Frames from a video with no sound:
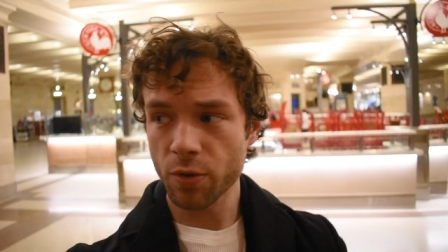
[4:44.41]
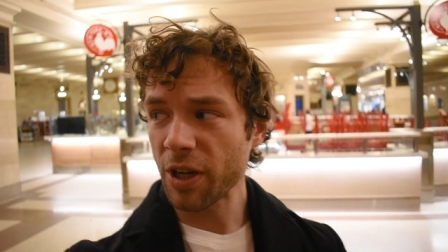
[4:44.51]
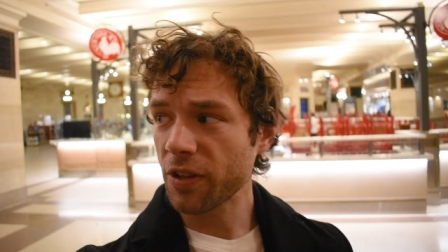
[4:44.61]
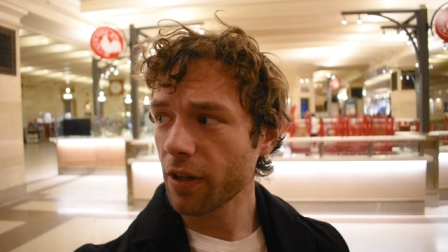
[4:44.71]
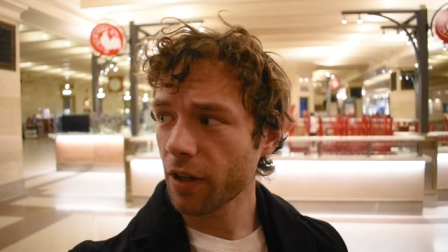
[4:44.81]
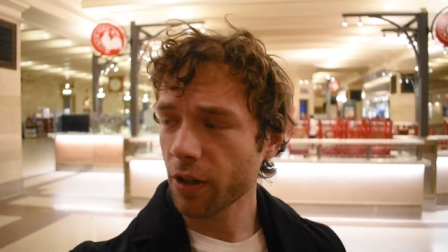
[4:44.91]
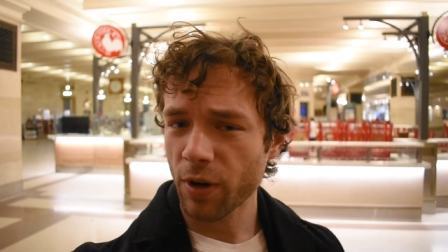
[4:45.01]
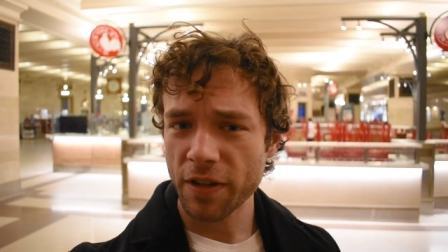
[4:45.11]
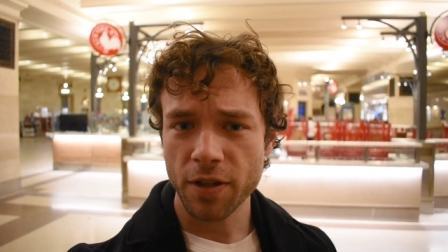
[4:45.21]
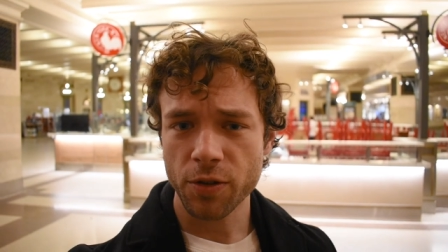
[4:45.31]
So I'm at the
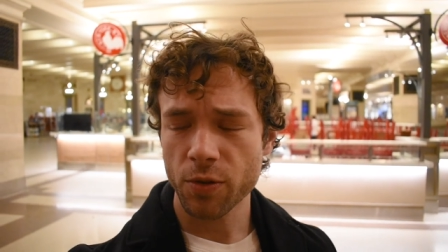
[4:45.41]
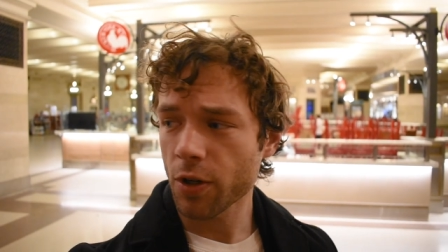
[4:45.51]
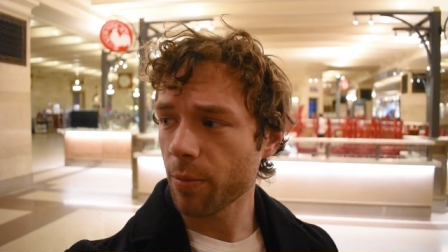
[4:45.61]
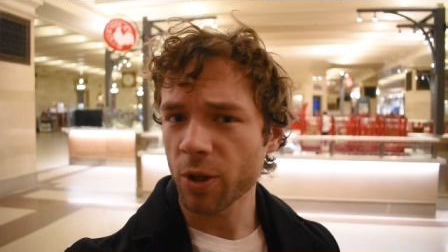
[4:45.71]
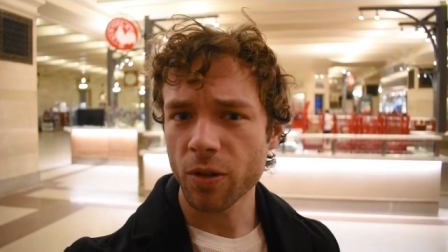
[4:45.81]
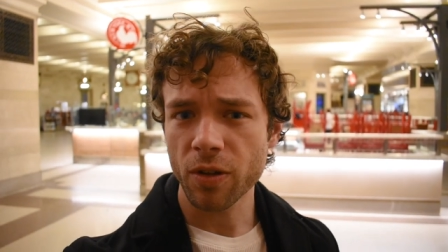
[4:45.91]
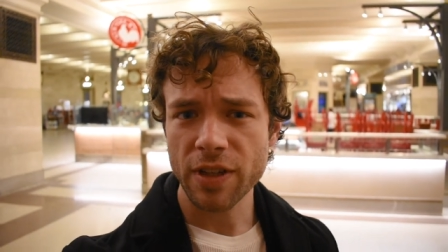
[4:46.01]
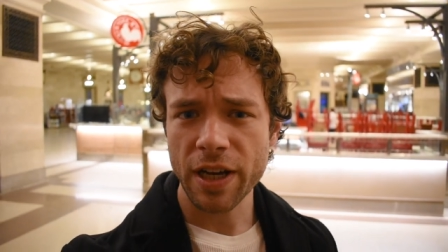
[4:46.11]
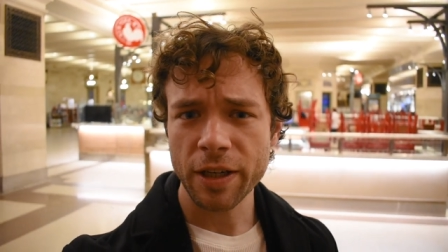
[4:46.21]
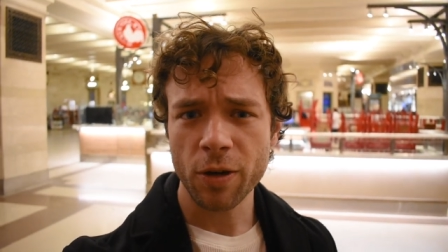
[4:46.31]
Grand Central Terminal
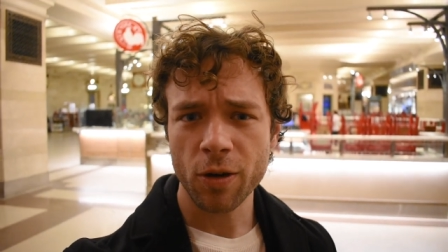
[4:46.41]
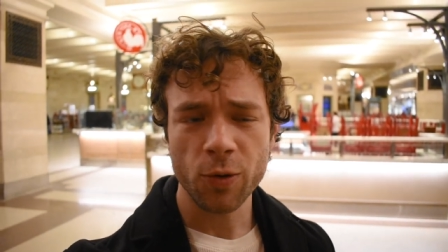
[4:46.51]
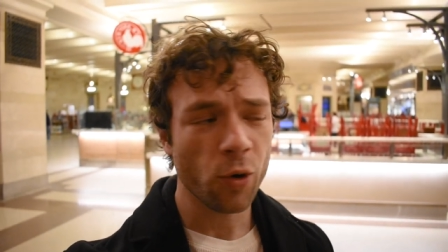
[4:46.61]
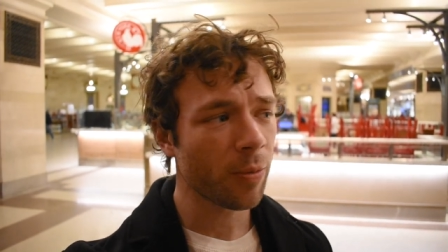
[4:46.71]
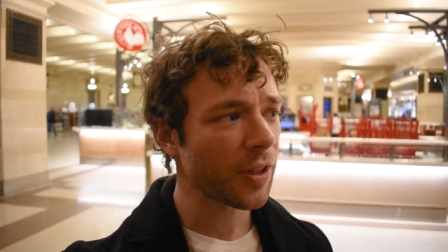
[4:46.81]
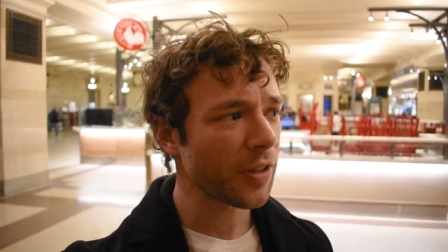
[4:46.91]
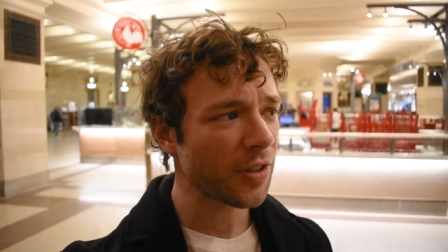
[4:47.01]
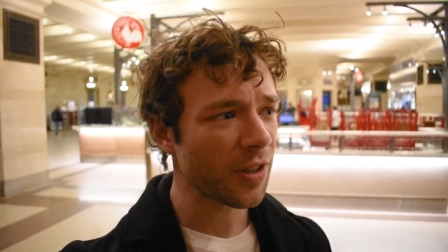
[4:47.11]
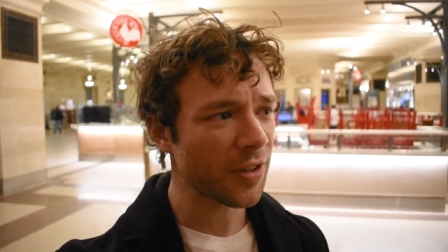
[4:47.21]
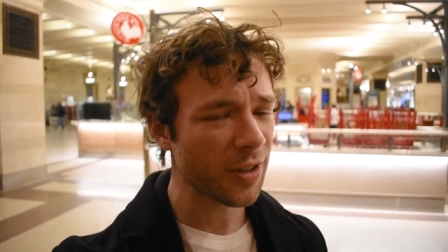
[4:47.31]
dining hall. Normally
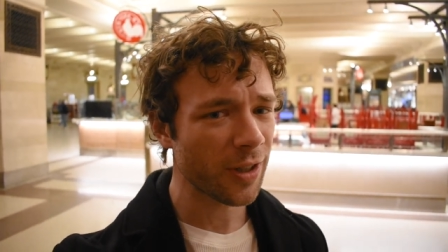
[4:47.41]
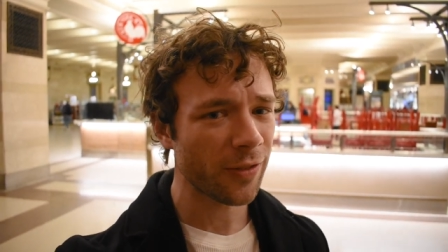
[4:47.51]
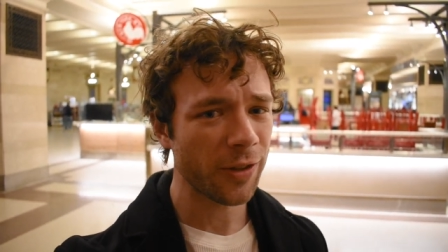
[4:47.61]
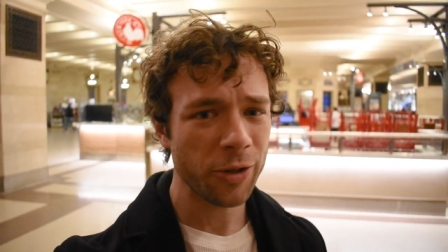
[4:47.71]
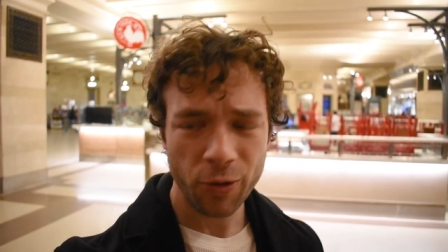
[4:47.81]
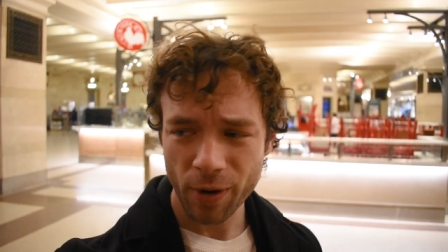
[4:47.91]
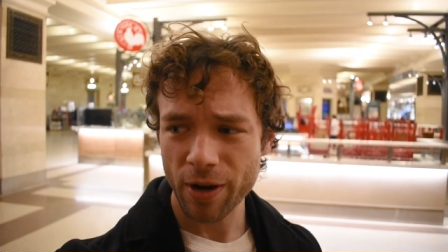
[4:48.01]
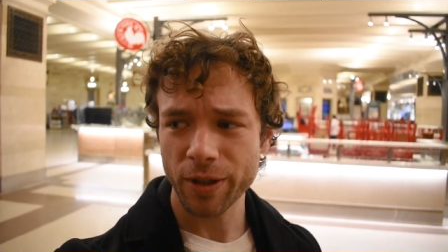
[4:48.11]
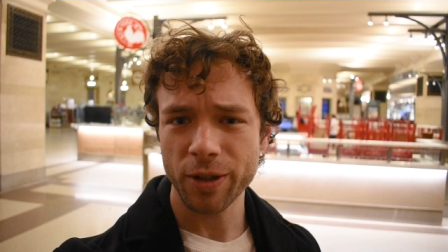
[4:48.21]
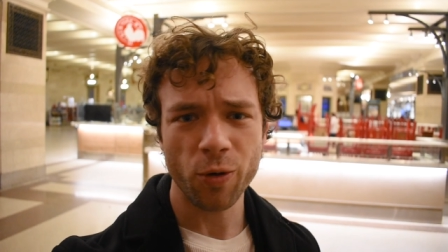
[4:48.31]
this is very
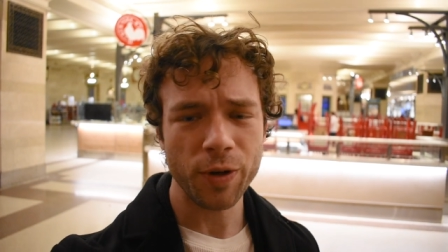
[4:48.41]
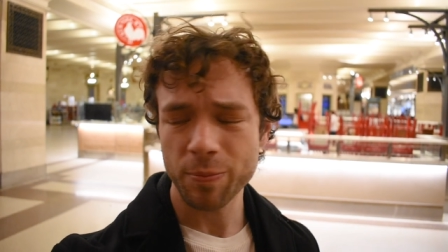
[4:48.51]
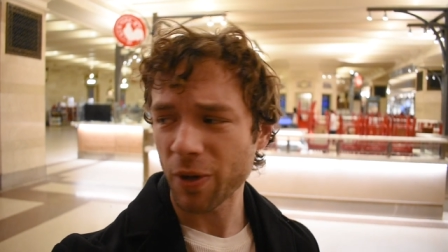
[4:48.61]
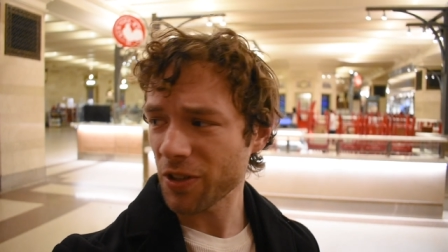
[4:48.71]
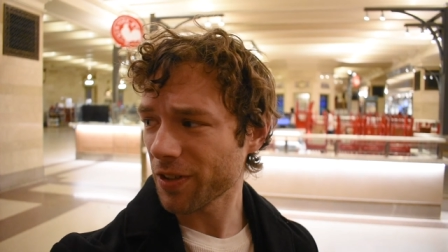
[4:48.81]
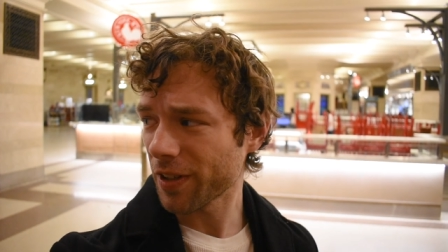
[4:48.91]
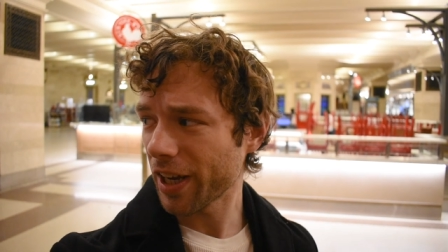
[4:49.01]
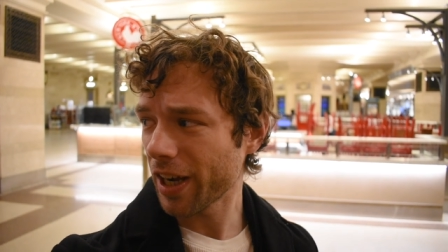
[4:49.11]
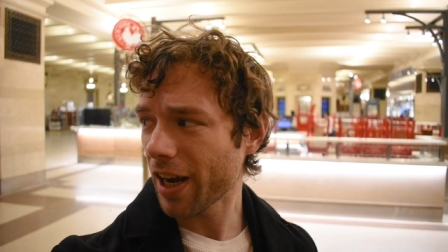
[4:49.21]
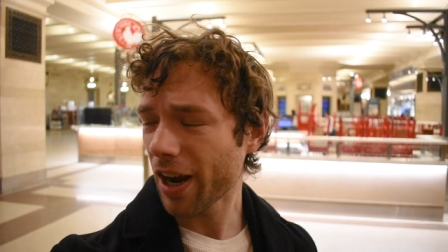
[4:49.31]
crowded, always
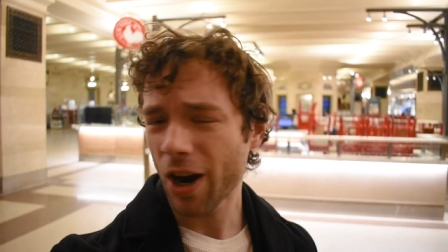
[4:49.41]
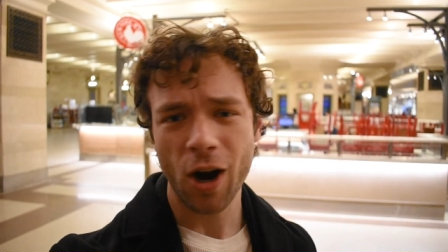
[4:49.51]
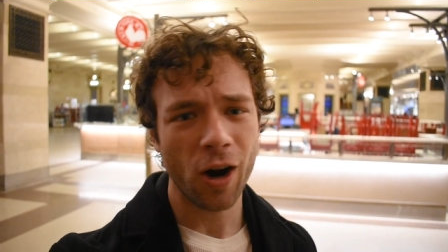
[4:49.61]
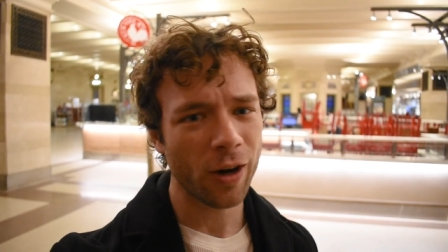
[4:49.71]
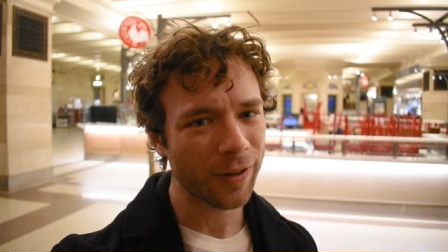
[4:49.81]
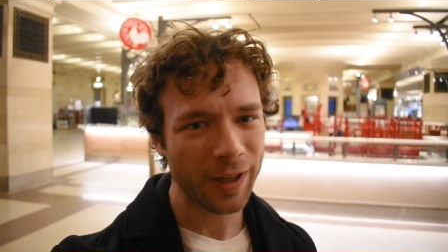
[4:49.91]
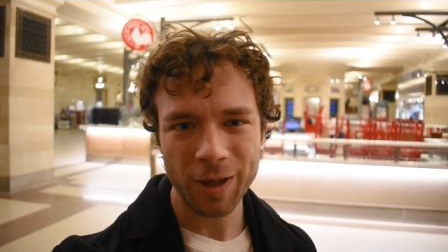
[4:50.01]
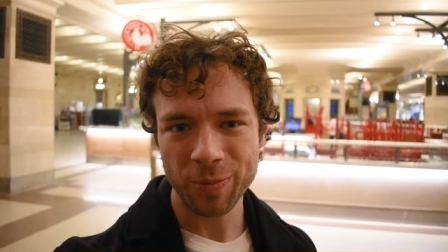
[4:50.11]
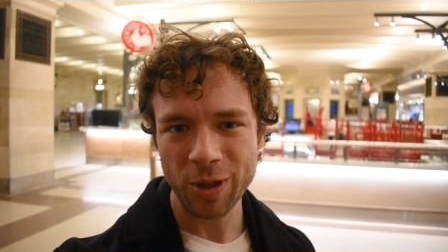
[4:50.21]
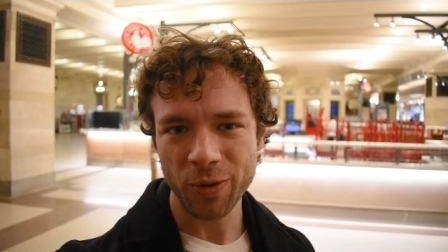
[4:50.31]
bustling, hardly
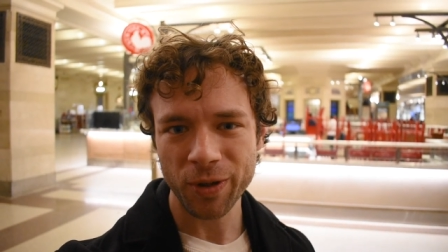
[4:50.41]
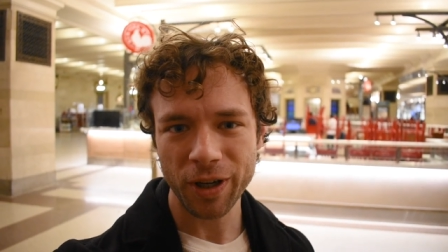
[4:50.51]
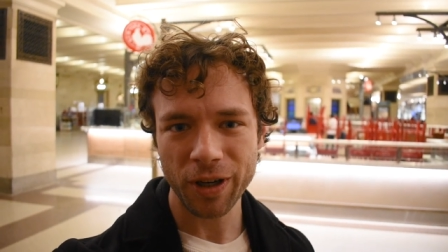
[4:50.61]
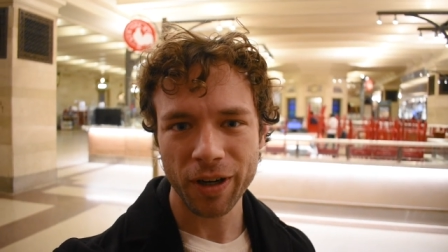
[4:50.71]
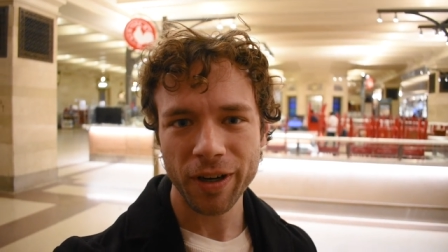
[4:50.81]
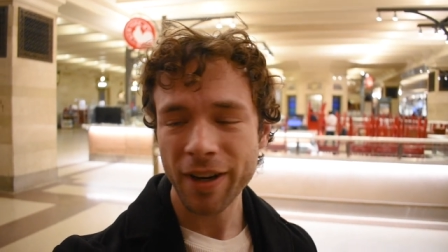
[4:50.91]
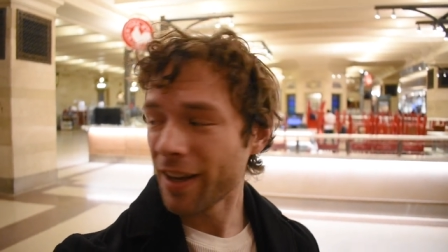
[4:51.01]
any people here.